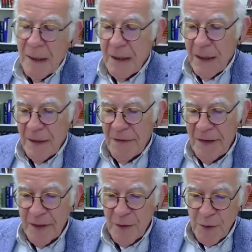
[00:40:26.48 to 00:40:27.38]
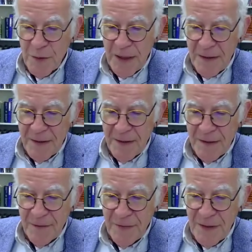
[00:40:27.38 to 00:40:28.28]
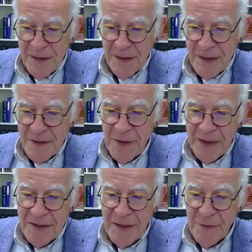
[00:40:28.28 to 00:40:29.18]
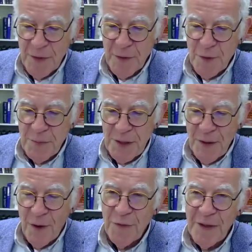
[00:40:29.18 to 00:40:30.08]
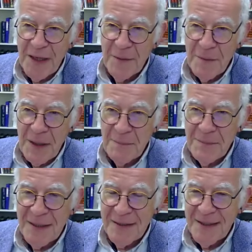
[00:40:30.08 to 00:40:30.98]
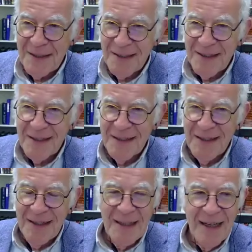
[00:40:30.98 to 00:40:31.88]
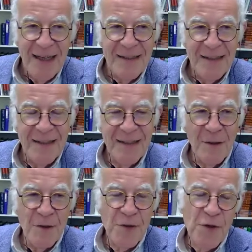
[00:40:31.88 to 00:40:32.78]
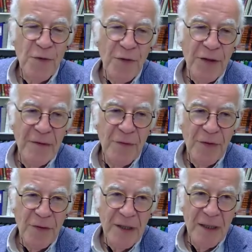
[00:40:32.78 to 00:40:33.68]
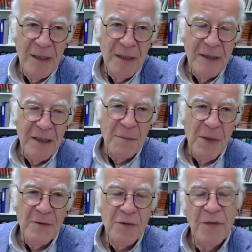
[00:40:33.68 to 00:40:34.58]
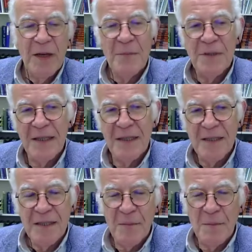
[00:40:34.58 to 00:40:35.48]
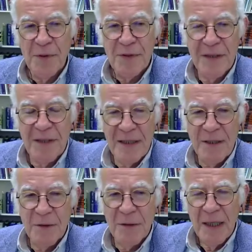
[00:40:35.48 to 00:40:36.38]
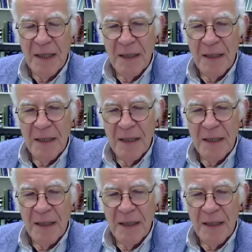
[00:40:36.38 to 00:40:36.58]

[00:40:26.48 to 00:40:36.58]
I think you can. It's very difficult to be over empathic, and also for the amount of empathy, it's important that you